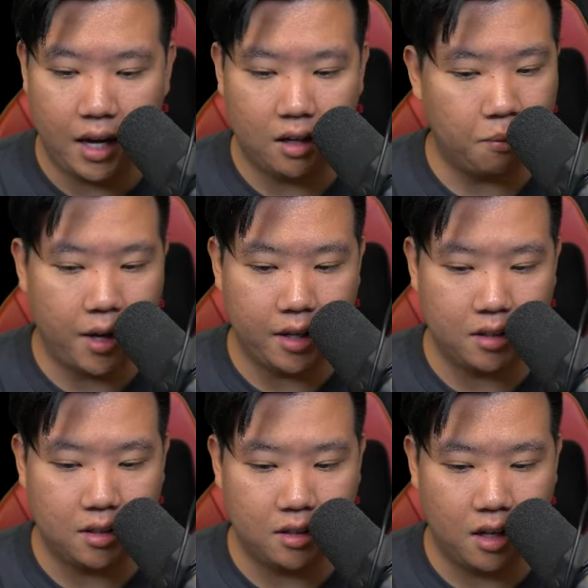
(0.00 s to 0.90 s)
Oh man.
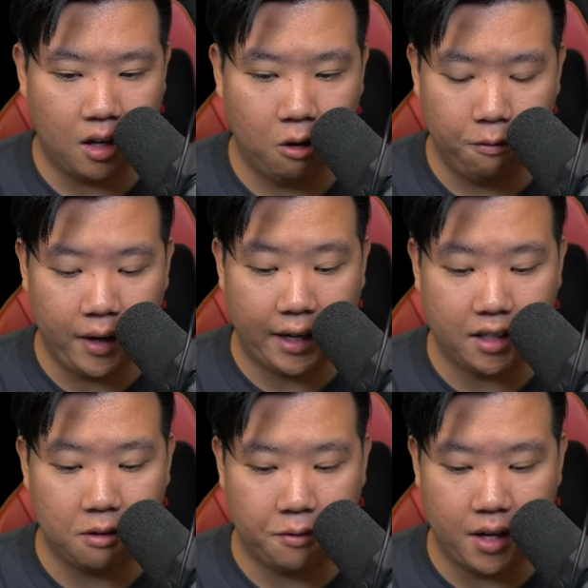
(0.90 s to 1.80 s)
Hopefully I
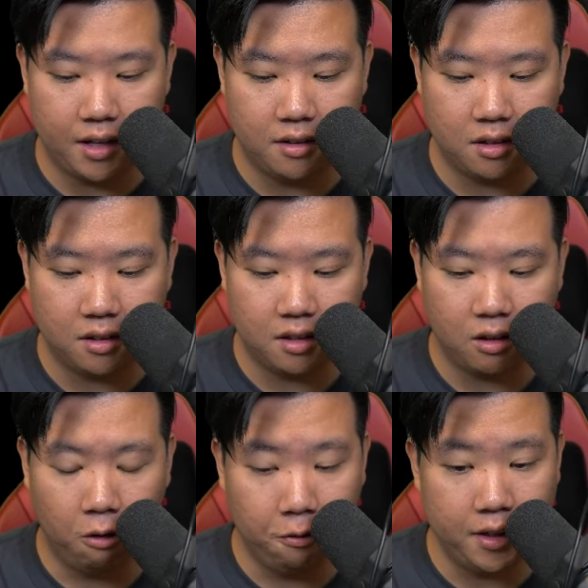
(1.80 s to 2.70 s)
can defeat it.
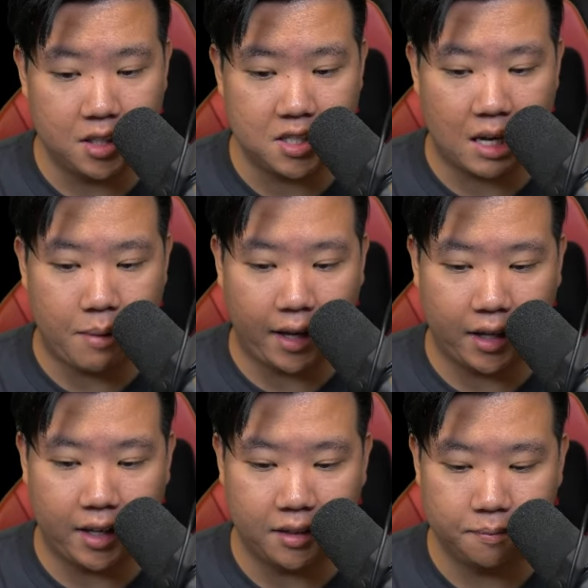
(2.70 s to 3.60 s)
Hopefully this time I
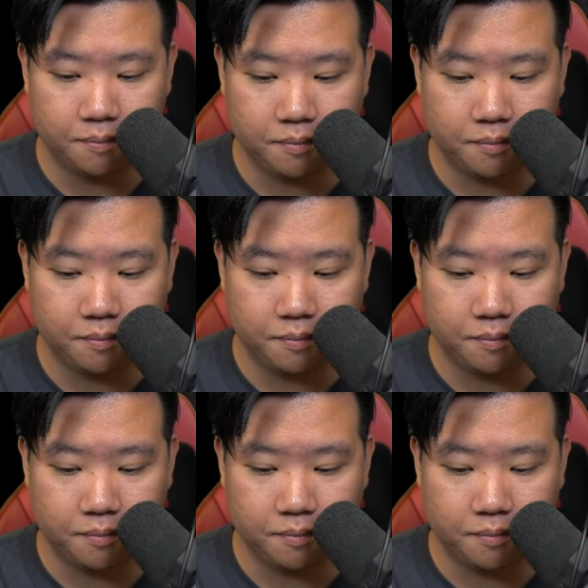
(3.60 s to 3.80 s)
can.